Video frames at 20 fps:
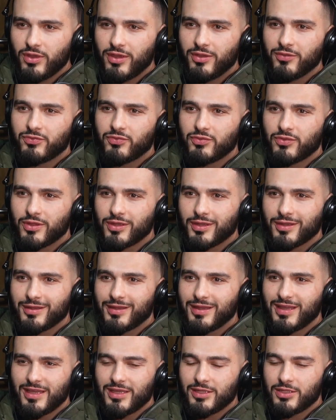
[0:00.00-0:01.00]
if
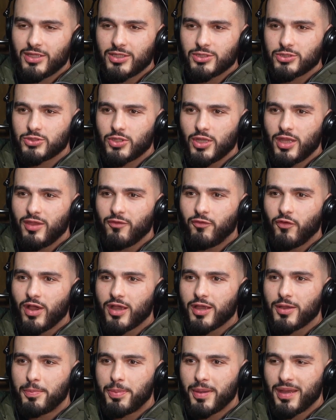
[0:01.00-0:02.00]
it if I
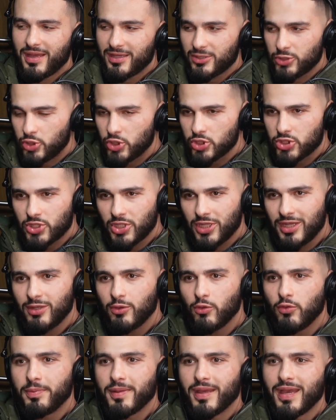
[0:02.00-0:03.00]
could pay just a
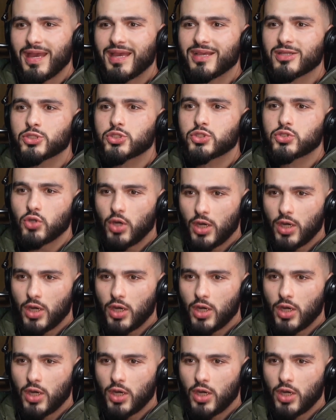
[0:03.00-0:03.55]
little bit extra